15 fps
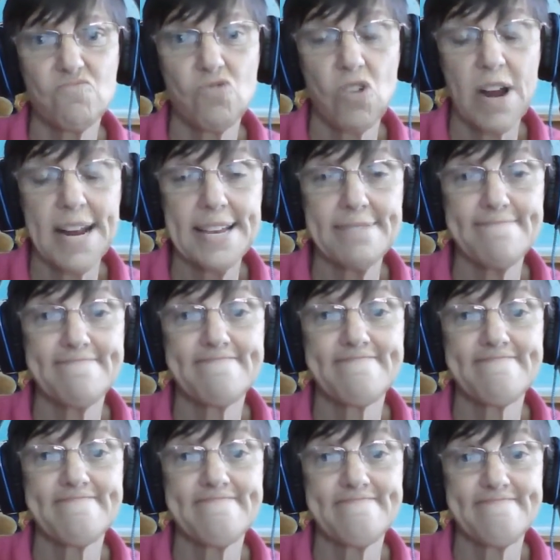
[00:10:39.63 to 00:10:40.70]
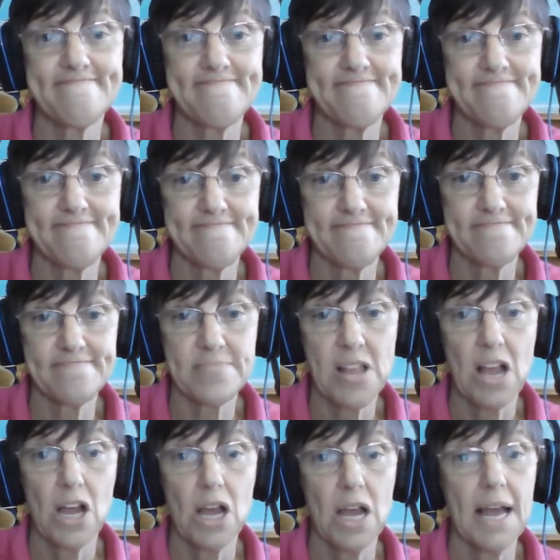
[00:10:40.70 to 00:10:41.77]
Right? Mm-hmm.
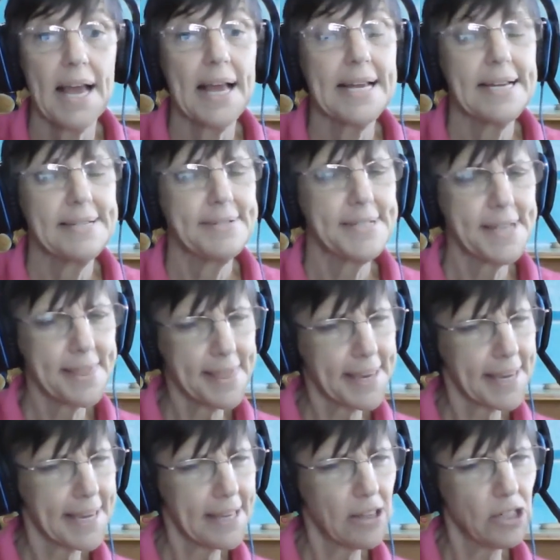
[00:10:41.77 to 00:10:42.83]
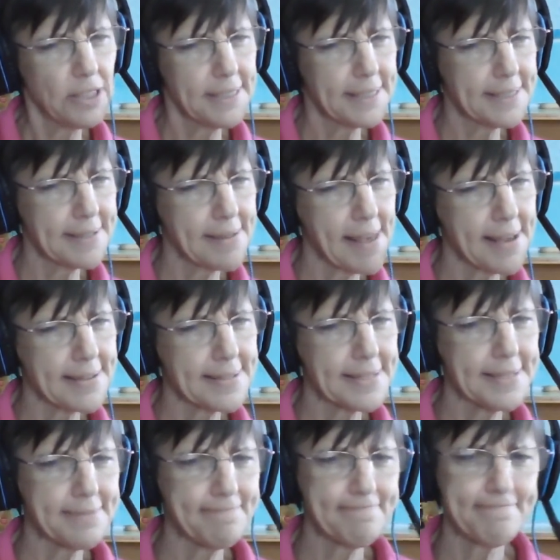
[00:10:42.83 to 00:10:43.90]
Do you think he learned his
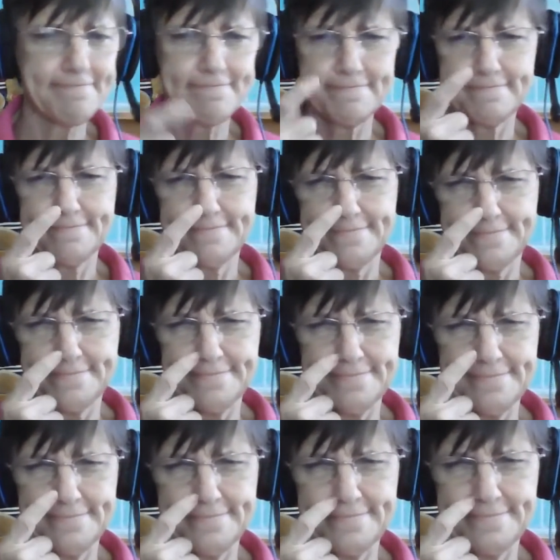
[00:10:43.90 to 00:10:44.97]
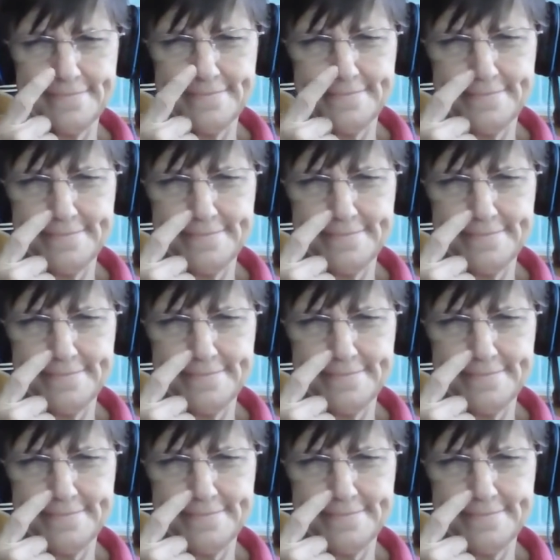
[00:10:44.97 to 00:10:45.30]
lesson? You